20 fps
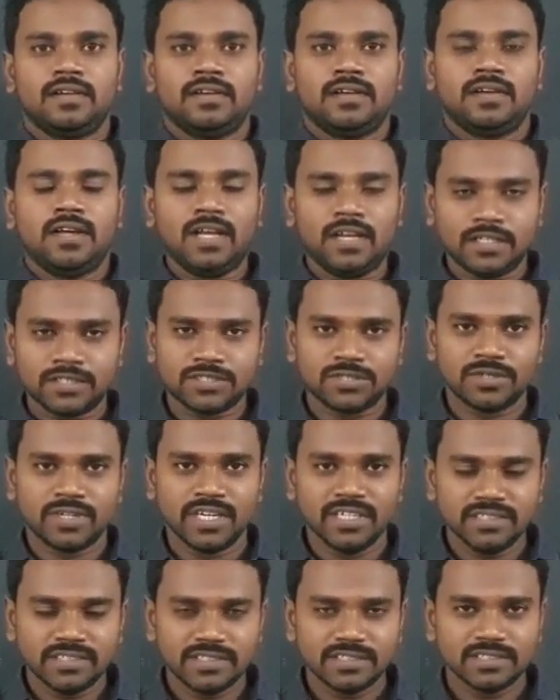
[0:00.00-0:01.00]
Hello
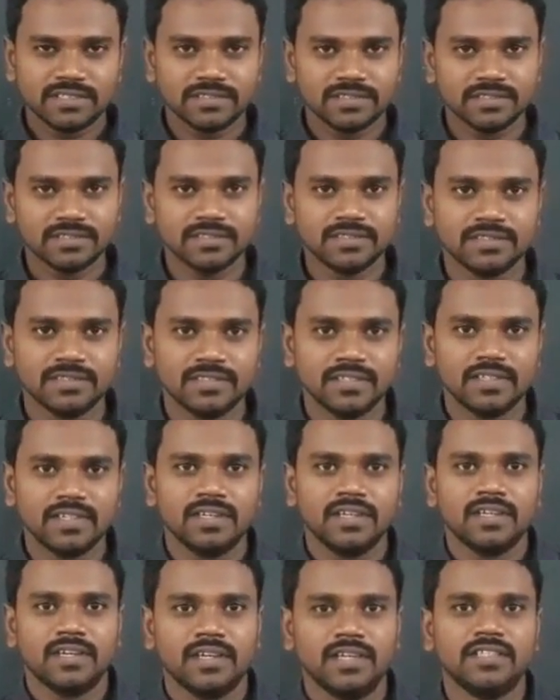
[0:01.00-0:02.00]
students,
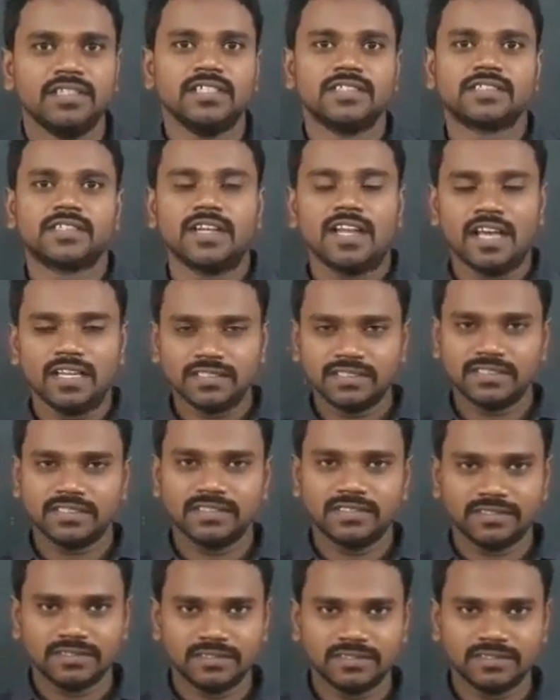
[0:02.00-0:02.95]
in this class